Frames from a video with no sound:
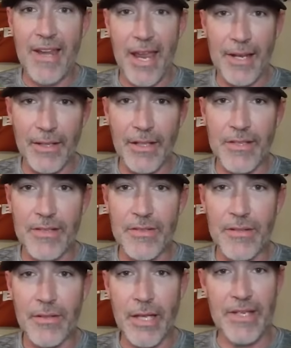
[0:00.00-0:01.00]
analyst
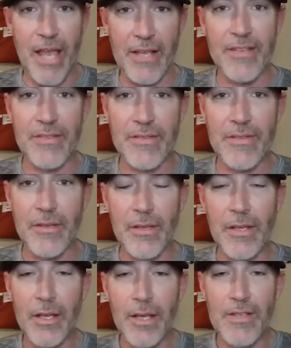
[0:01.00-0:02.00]
at Texas.
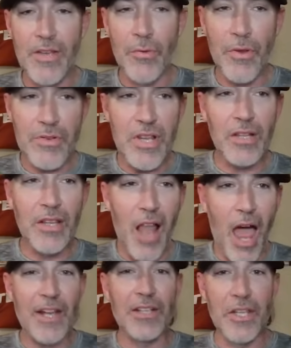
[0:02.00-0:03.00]
So there's a
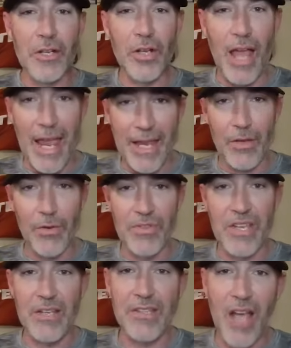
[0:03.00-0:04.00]
lot of little
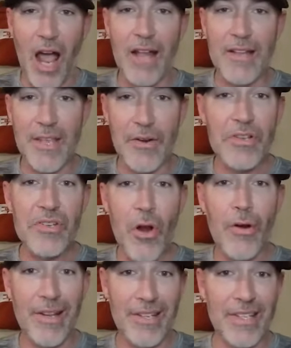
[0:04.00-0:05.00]
angles and dots that are
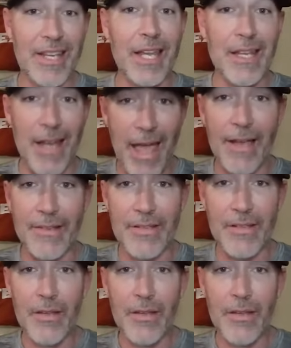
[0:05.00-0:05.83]
starting to connect